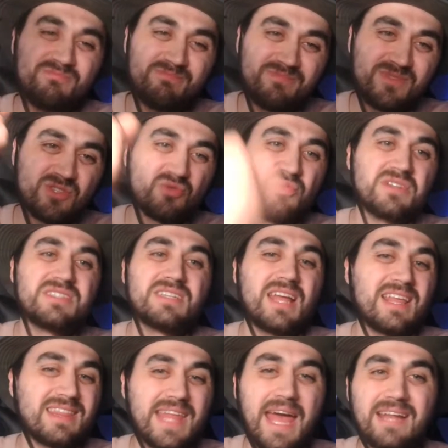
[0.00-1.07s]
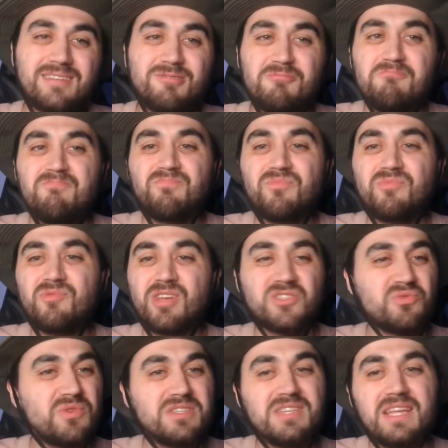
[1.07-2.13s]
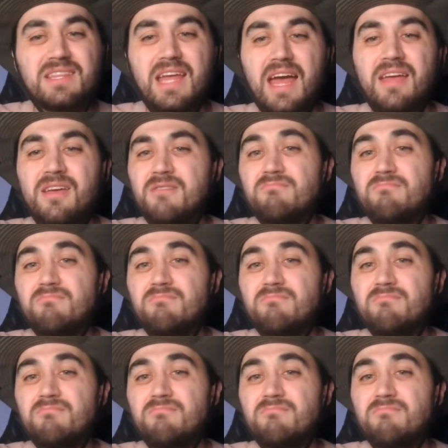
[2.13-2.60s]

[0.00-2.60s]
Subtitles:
switch like that. Could switch like that.